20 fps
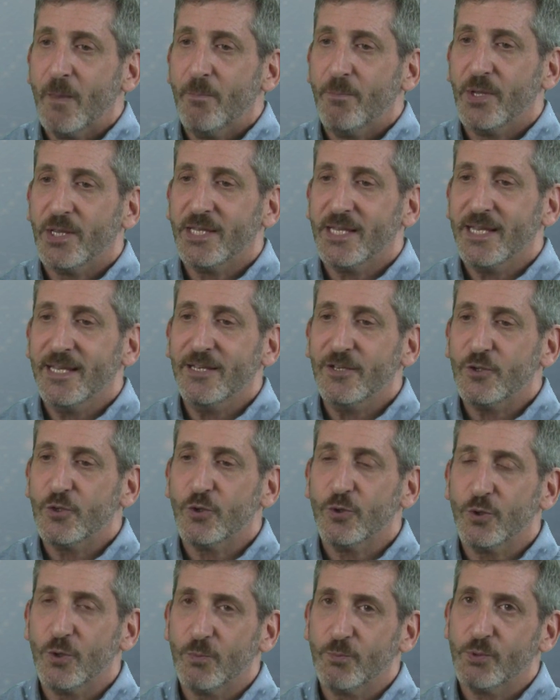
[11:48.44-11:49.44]
But the
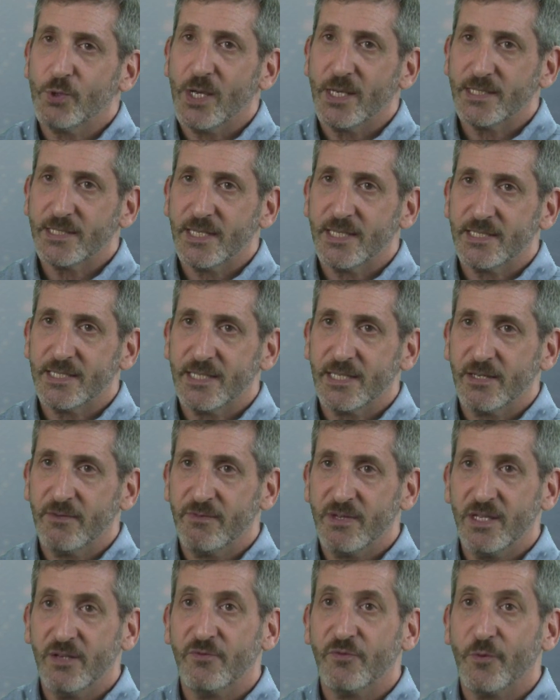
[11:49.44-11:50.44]
internal processing
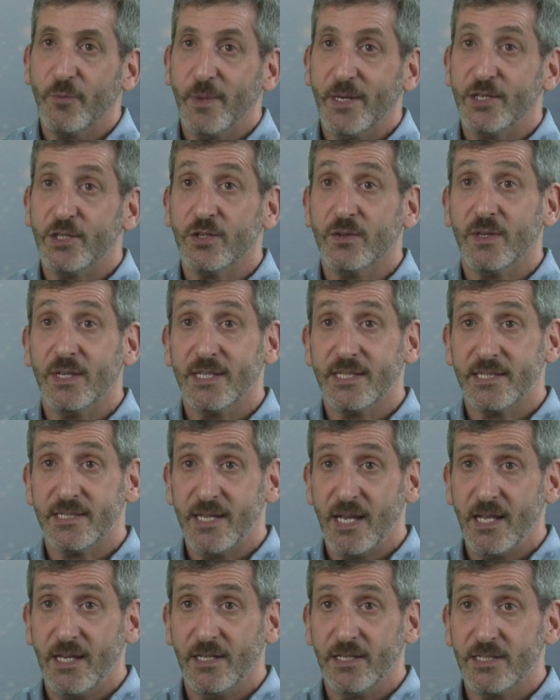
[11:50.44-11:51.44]
of the information that's
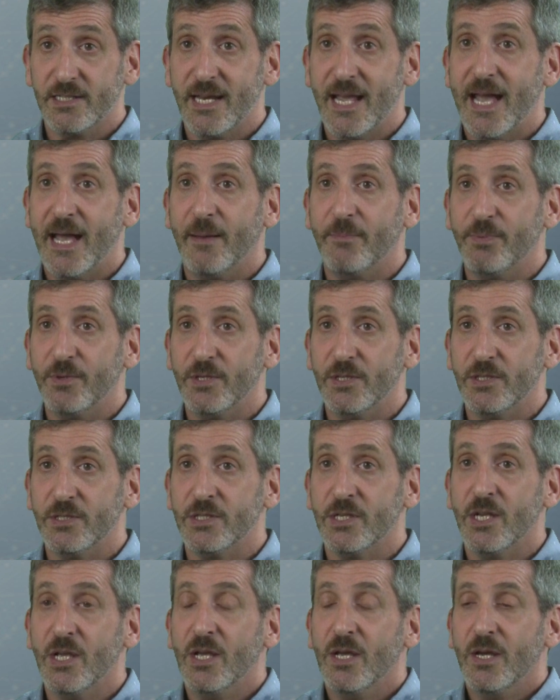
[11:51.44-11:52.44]
sensed
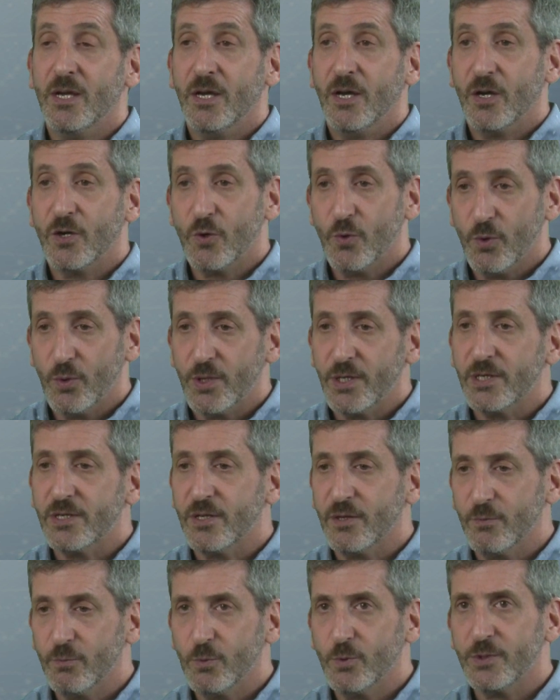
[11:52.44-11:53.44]
happens according
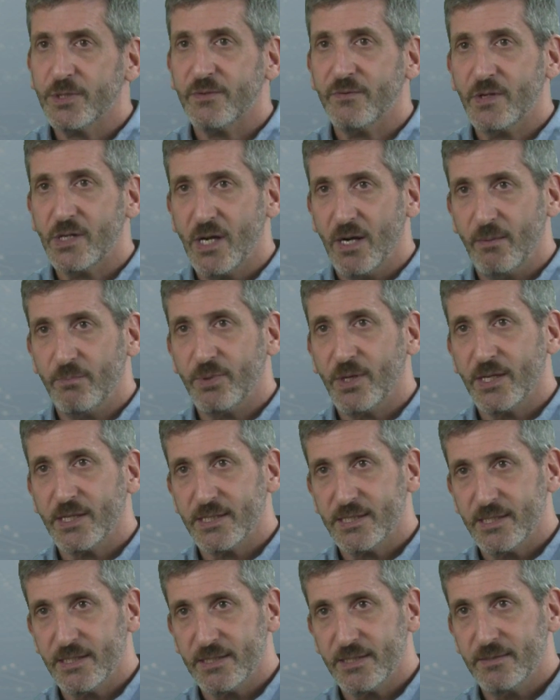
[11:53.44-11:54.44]
to the rules of a
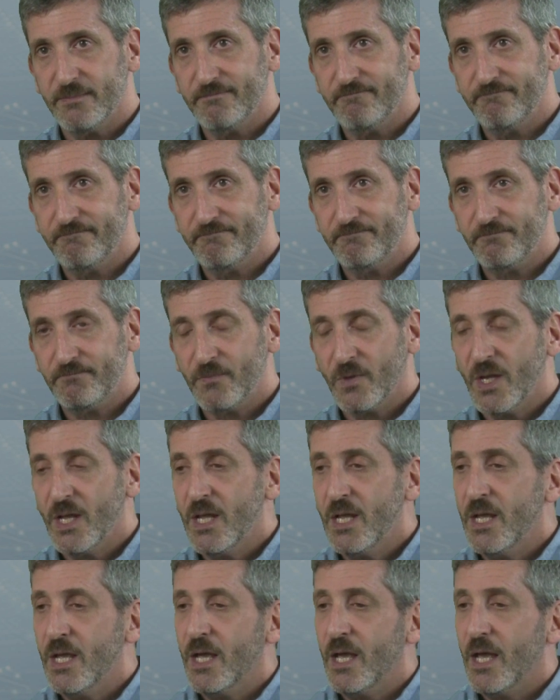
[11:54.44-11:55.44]
complex system.
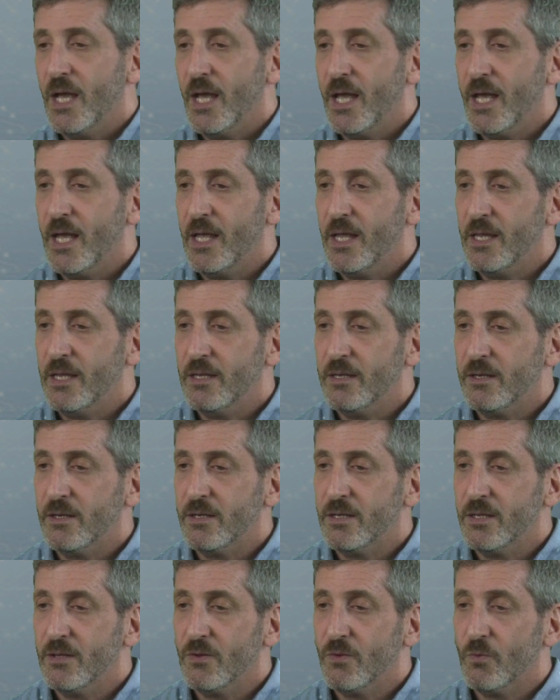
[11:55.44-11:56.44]

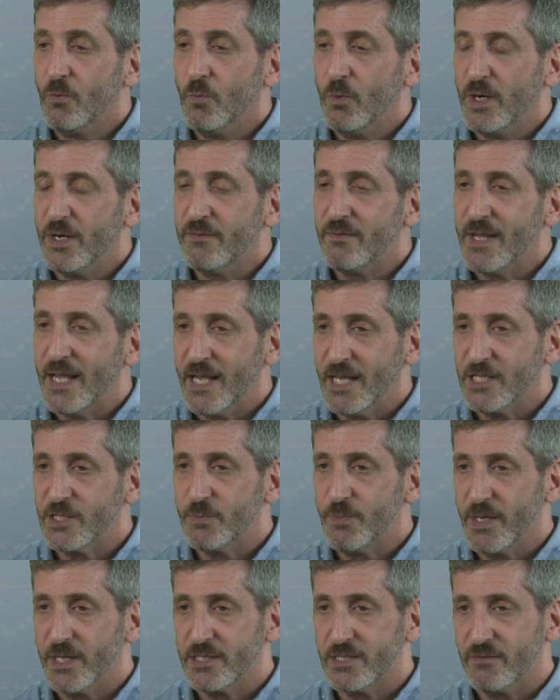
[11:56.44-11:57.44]
And one of the
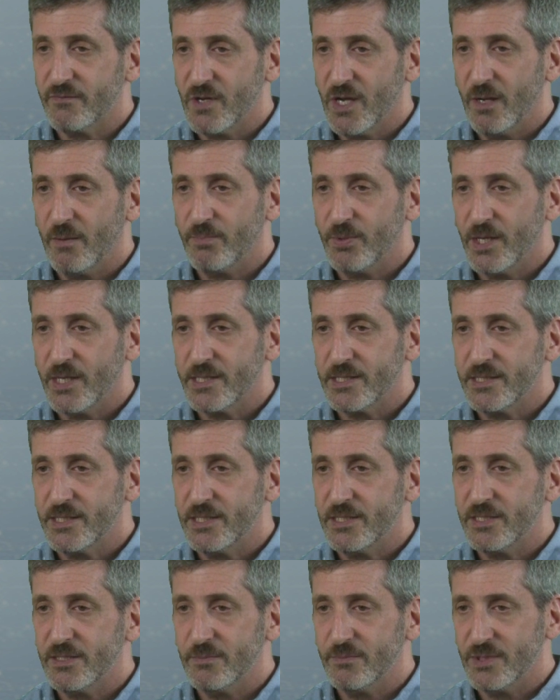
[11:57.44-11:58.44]
aspects of complex
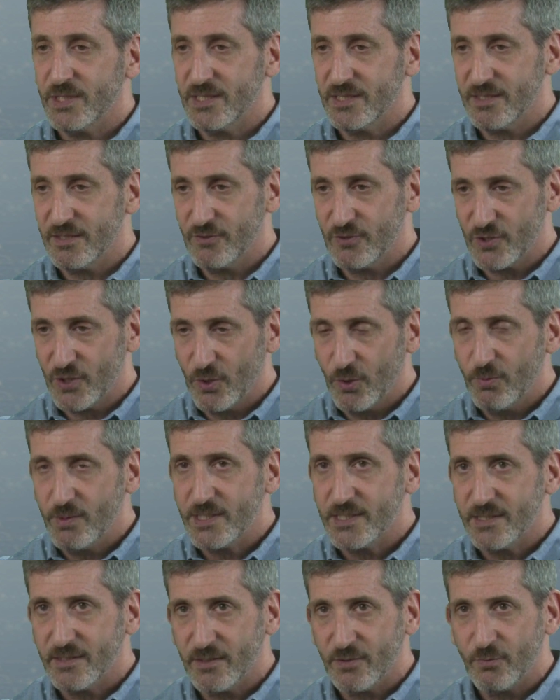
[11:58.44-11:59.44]
systems is there's
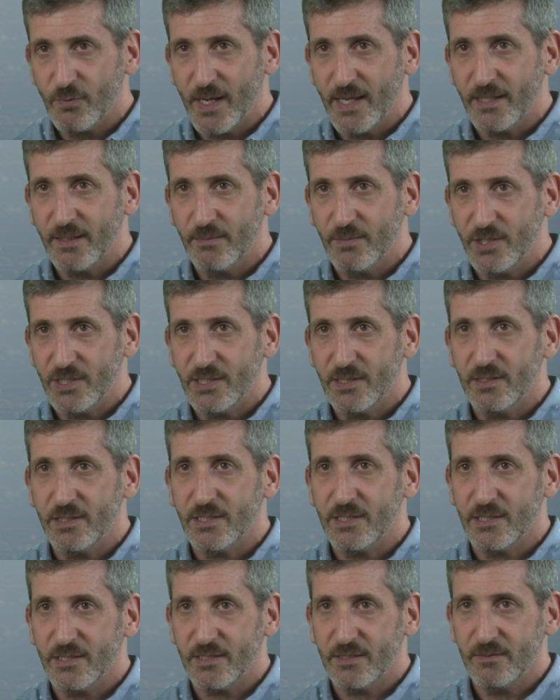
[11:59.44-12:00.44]
always a little randomness in the
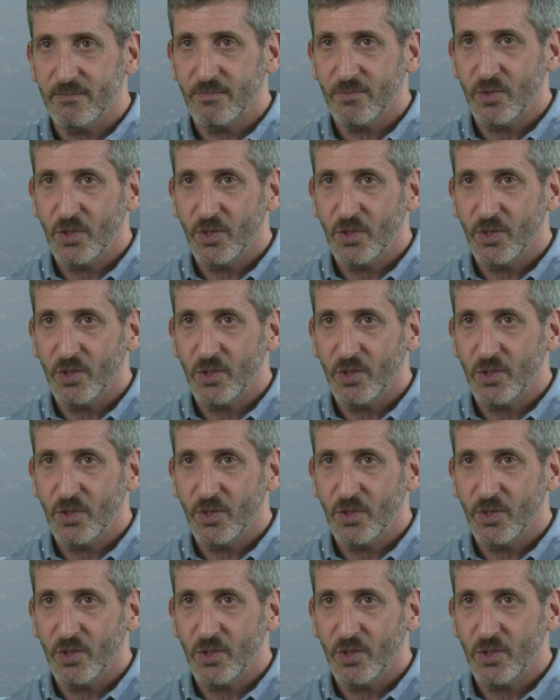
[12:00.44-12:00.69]
system.